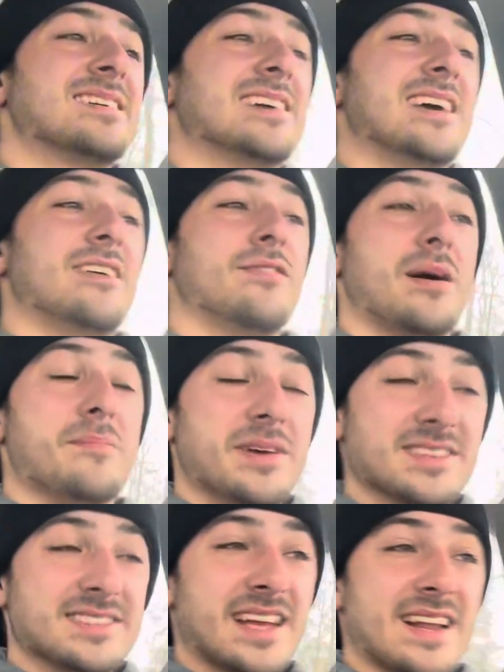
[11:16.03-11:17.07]
If I
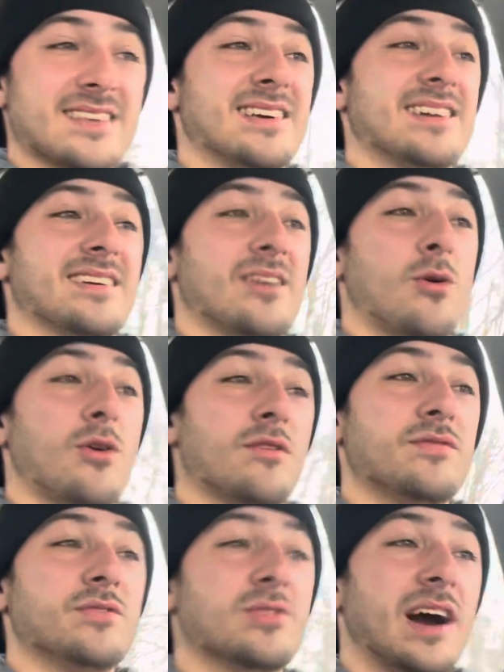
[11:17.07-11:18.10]
missed anything, or
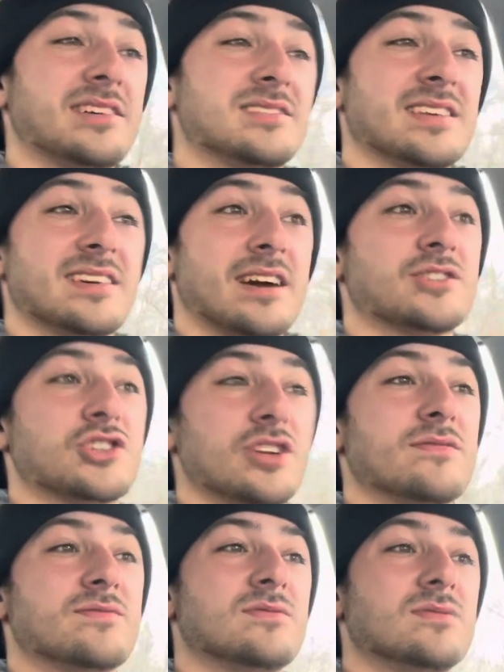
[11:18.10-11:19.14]
if you guys think I should
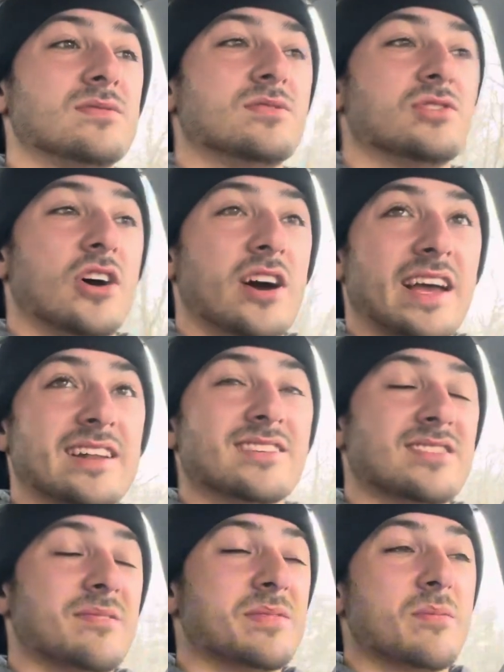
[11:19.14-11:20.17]
have dug into
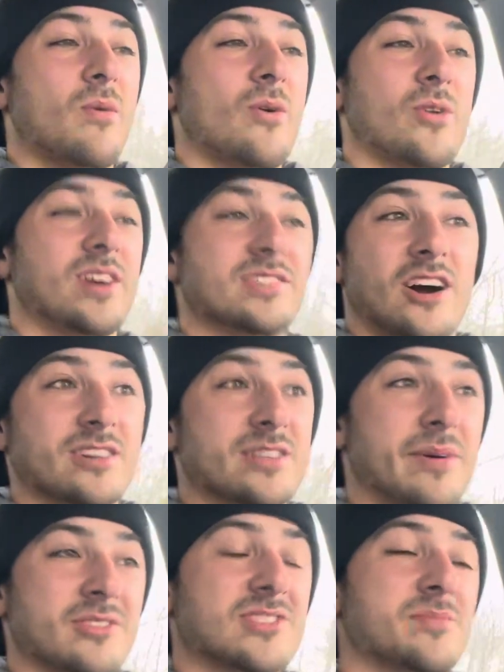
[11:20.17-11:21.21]
something more, or I talked
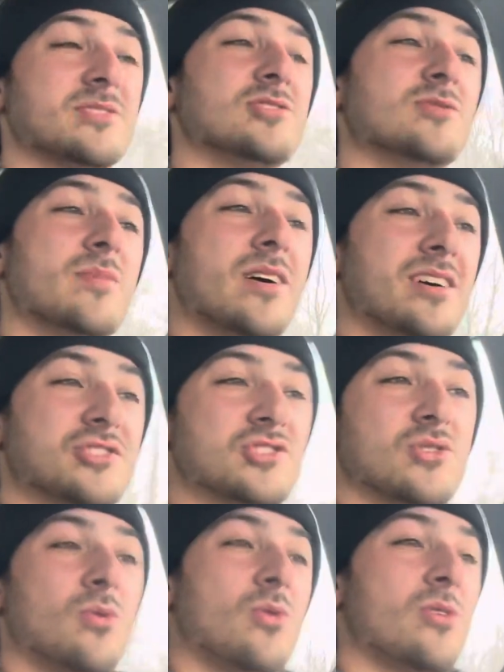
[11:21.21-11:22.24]
about something too much,
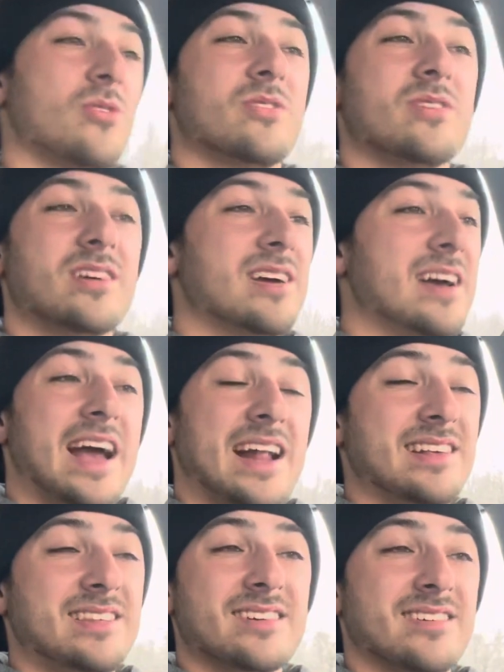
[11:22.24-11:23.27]
or
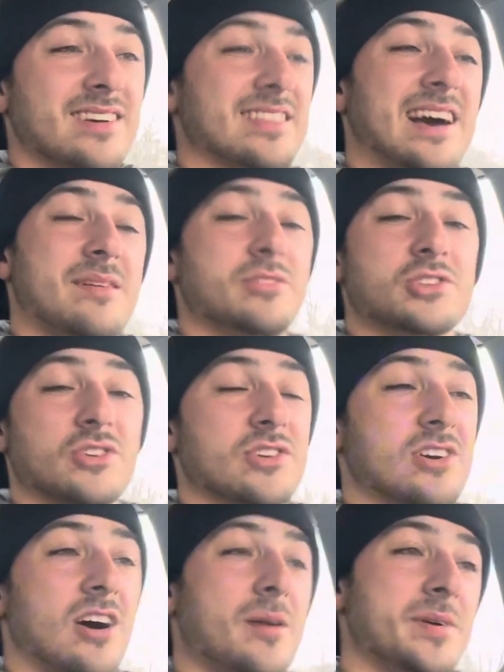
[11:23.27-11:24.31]
anything like that, be sure to
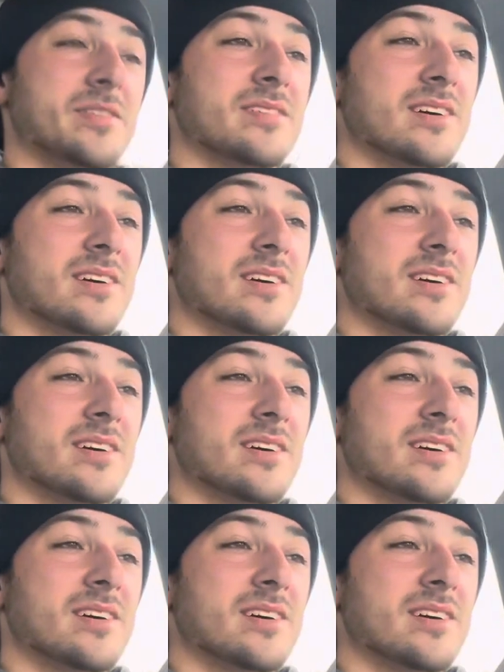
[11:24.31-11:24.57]
comment.